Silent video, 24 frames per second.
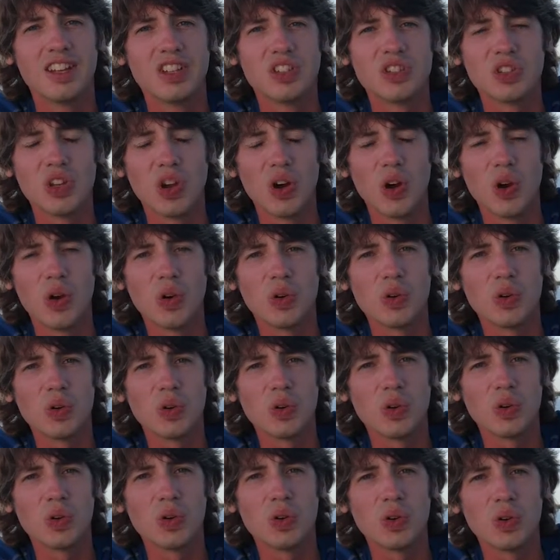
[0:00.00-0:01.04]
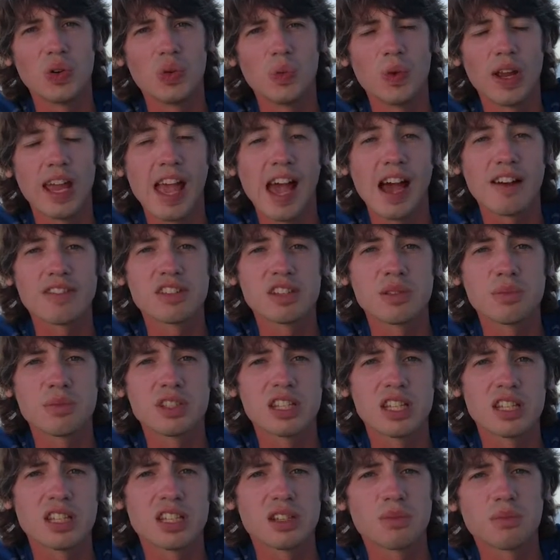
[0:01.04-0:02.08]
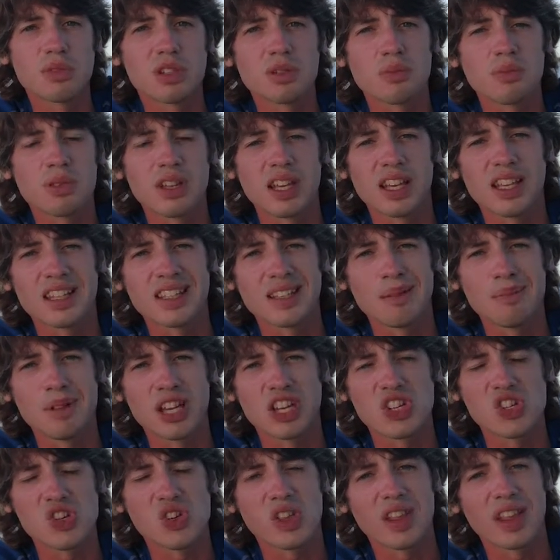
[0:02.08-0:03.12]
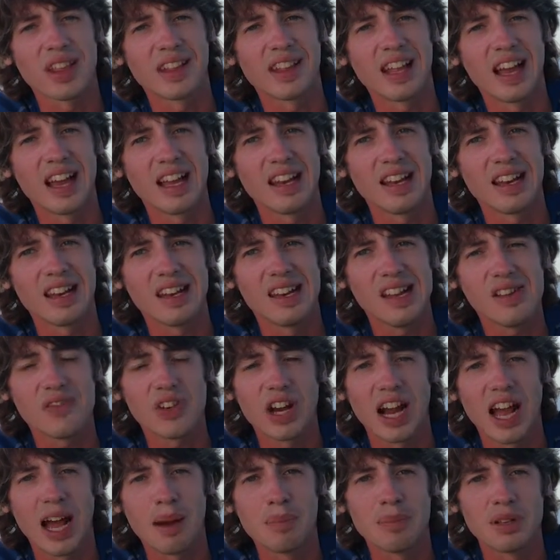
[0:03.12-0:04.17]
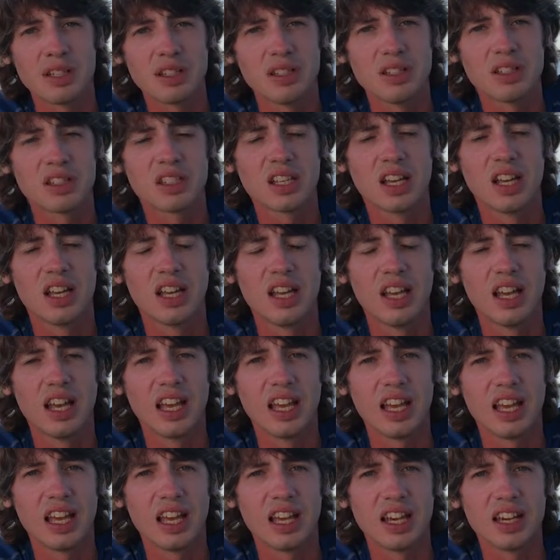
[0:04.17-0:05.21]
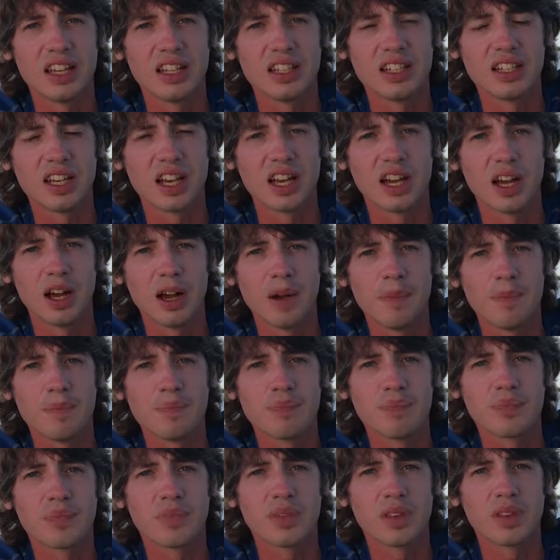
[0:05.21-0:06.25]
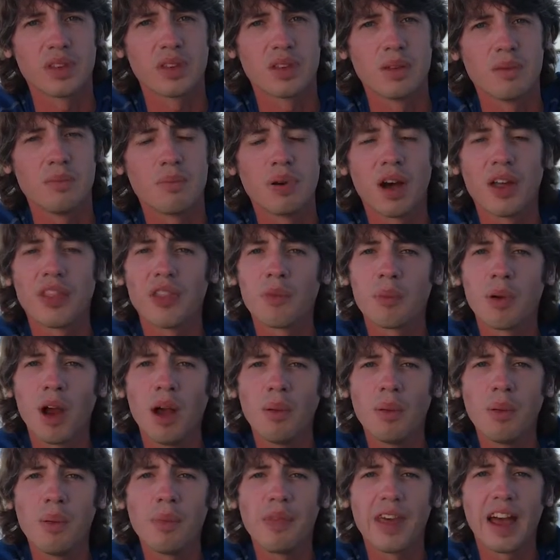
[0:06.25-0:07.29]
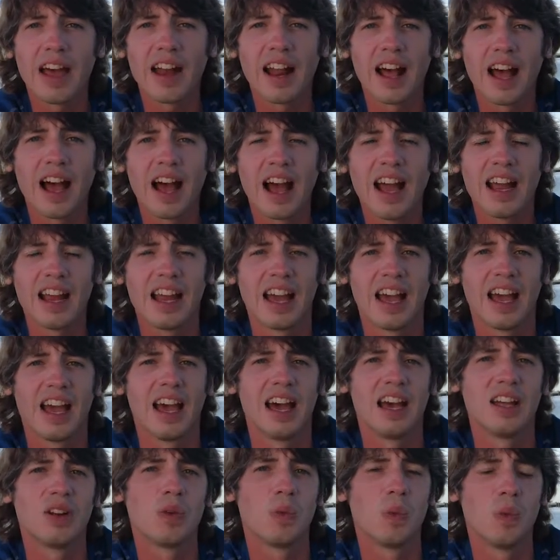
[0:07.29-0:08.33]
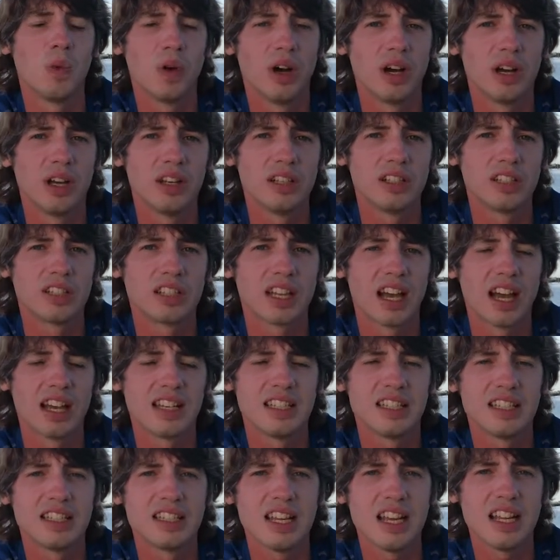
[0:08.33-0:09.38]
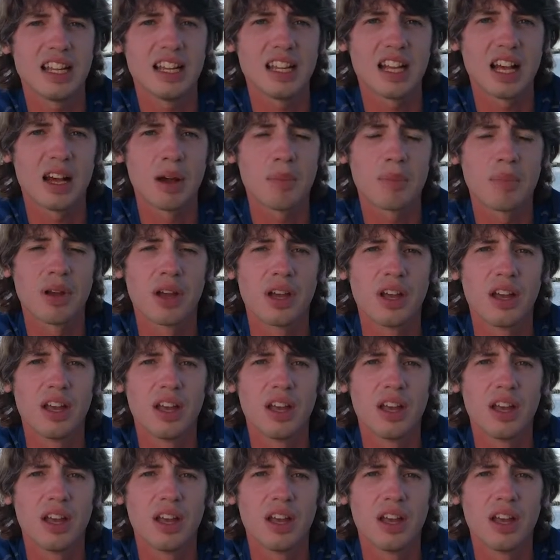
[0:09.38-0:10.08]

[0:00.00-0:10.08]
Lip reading: So we have some systems in place that make sure that that never happens. And but the problem that I had was I set it up